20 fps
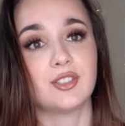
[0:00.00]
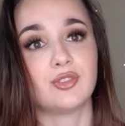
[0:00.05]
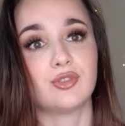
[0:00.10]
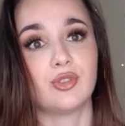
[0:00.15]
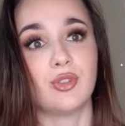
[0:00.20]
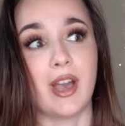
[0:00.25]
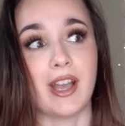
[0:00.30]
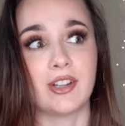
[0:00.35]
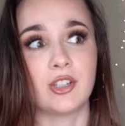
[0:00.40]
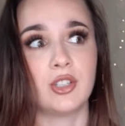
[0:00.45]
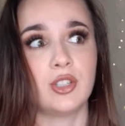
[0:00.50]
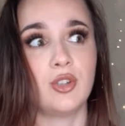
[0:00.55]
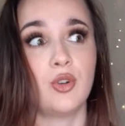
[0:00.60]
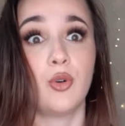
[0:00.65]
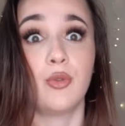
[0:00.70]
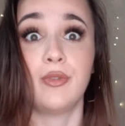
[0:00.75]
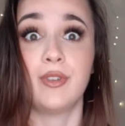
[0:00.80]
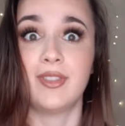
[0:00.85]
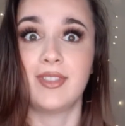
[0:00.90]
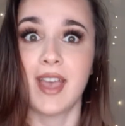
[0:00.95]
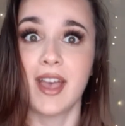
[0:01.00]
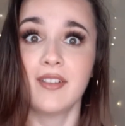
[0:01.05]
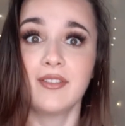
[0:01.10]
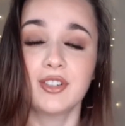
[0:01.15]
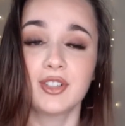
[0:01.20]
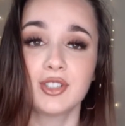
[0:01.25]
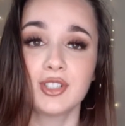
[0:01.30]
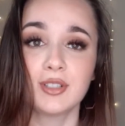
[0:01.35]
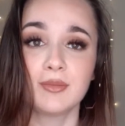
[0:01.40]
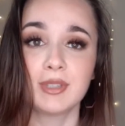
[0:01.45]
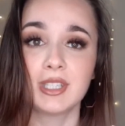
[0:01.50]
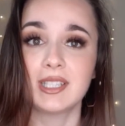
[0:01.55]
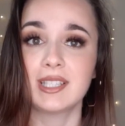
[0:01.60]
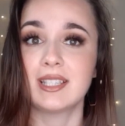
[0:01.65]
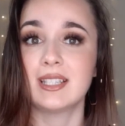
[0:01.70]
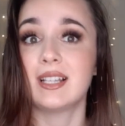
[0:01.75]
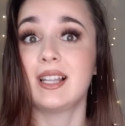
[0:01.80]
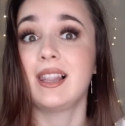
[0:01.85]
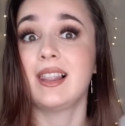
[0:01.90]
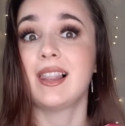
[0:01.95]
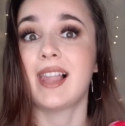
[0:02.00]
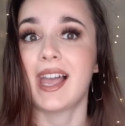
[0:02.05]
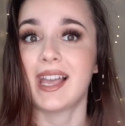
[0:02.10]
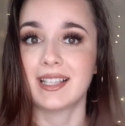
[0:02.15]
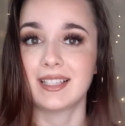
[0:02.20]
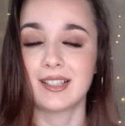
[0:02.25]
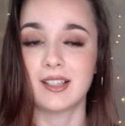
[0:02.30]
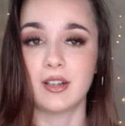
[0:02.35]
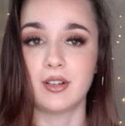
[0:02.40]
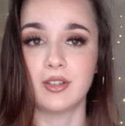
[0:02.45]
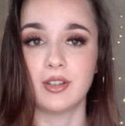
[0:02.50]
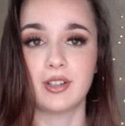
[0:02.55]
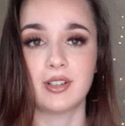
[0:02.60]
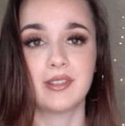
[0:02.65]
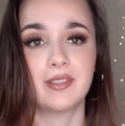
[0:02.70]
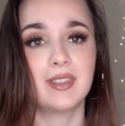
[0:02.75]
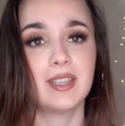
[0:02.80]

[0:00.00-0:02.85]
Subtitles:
to actually go with that version because it lasts longer.